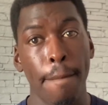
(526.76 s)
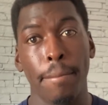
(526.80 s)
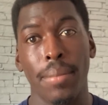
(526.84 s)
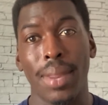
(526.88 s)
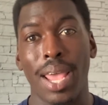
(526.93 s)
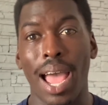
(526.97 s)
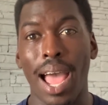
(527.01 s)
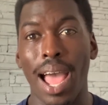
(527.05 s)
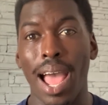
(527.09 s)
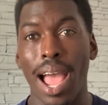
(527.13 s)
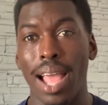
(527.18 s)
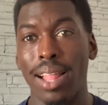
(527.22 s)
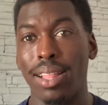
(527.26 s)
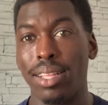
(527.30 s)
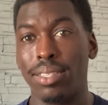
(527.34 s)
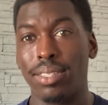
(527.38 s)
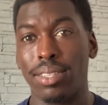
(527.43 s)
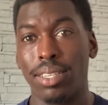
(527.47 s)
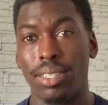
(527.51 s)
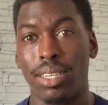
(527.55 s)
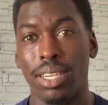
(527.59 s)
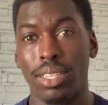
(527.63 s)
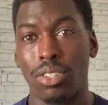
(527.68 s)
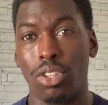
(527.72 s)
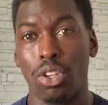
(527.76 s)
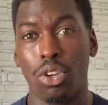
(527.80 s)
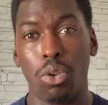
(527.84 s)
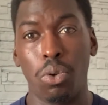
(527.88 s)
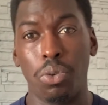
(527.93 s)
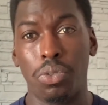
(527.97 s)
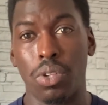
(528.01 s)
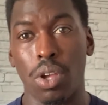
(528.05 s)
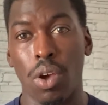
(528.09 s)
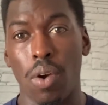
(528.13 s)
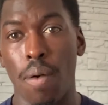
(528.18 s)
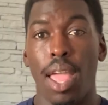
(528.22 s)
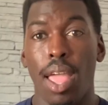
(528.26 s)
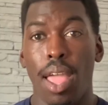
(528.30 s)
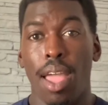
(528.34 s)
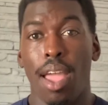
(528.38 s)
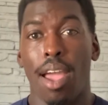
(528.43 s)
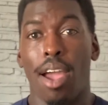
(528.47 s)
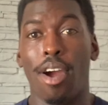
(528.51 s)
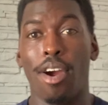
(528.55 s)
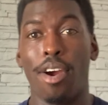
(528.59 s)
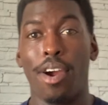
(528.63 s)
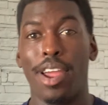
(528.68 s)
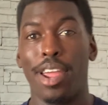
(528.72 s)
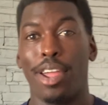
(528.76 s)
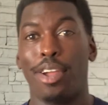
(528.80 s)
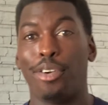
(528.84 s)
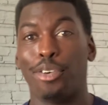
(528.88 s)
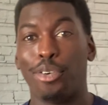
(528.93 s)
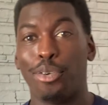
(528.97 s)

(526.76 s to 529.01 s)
I highly suggest to do so. All right,